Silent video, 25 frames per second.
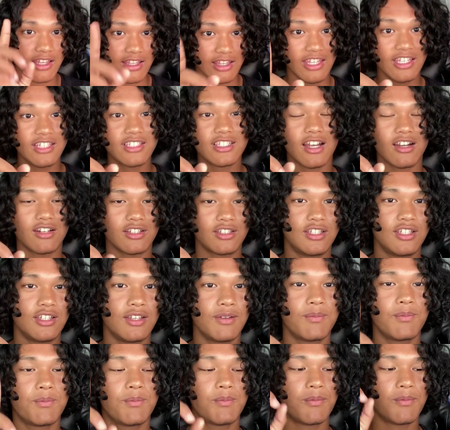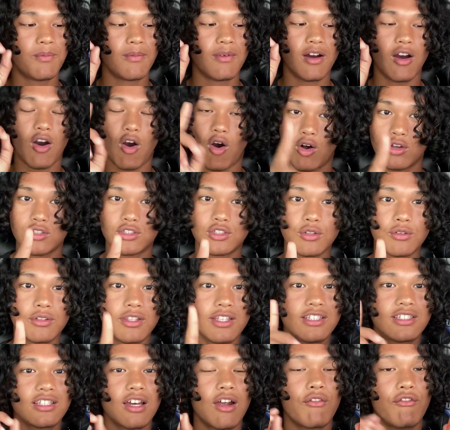these are cheap. Also,
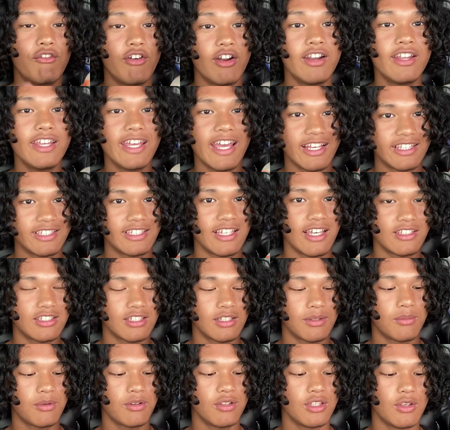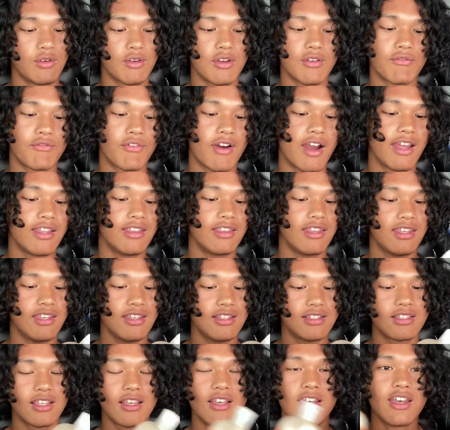these are very accessible. You can find
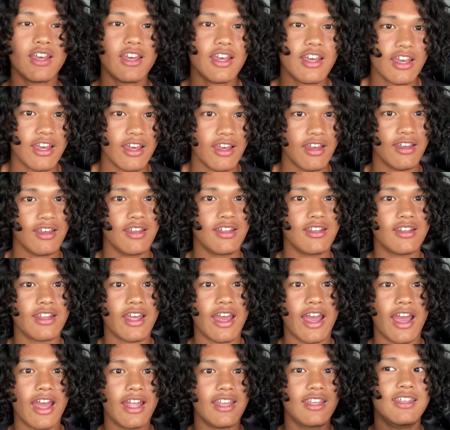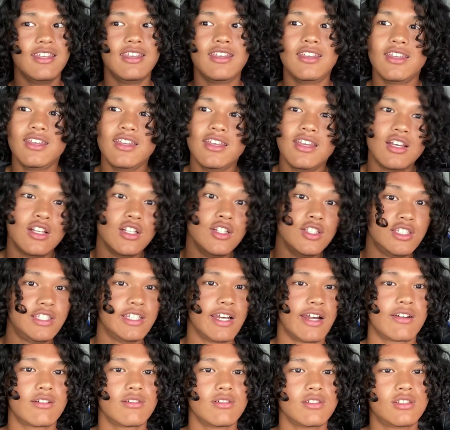these in any
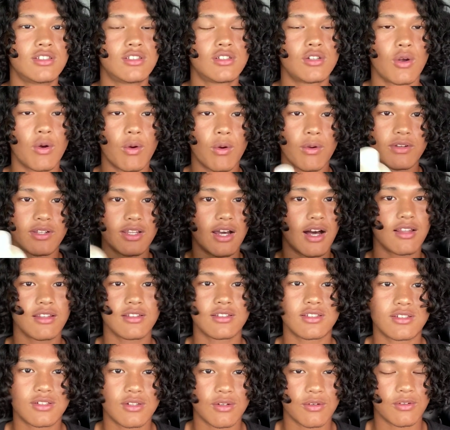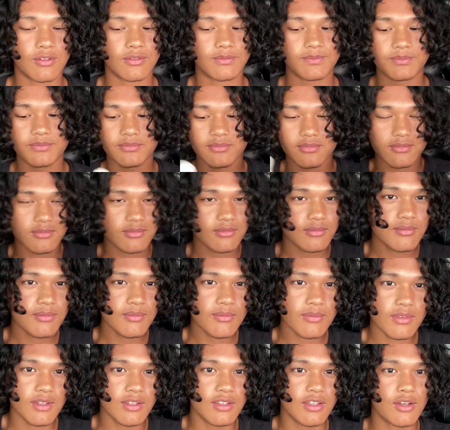general store, dollar store,
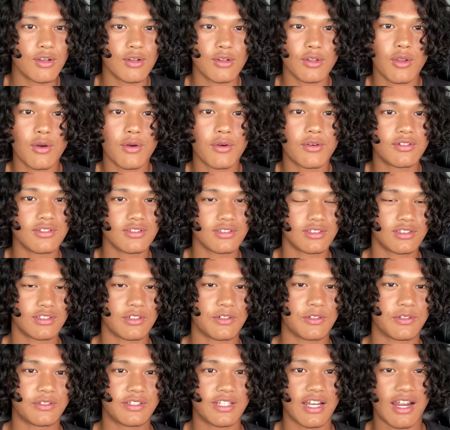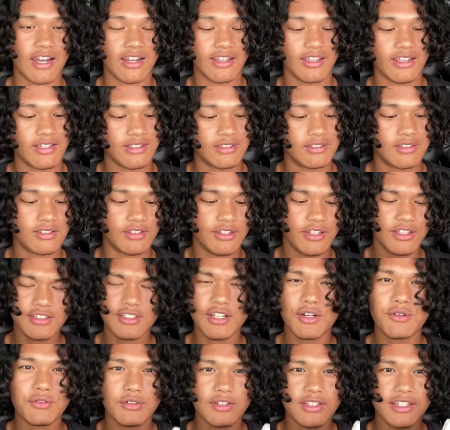your local store, Targets. These
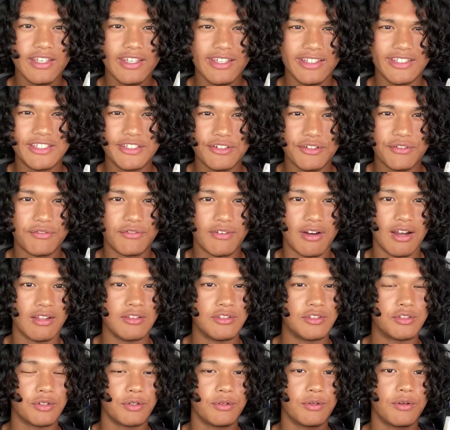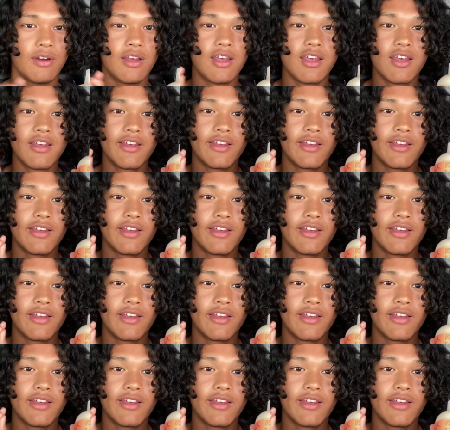are really easy to find. So